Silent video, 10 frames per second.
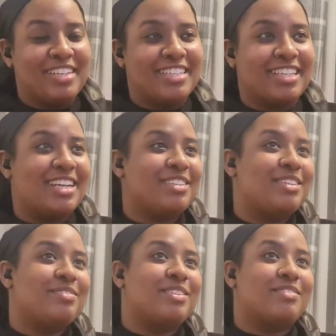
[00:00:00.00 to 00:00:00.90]
because I
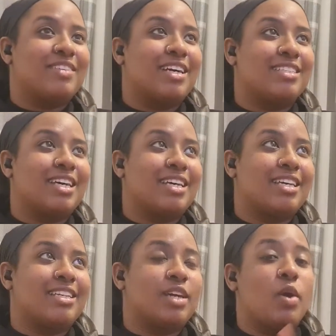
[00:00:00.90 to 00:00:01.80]
know for a fact I
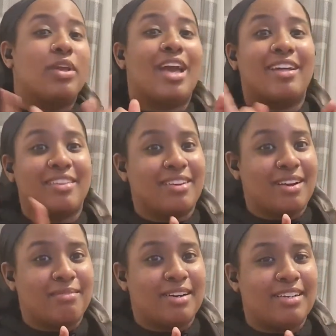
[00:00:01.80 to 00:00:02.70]
can. Oh yeah,
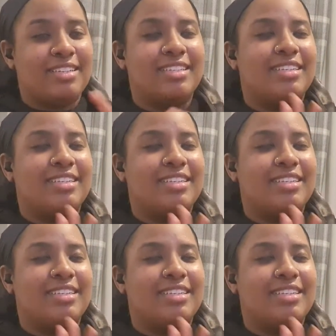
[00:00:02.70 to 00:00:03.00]
Rahma.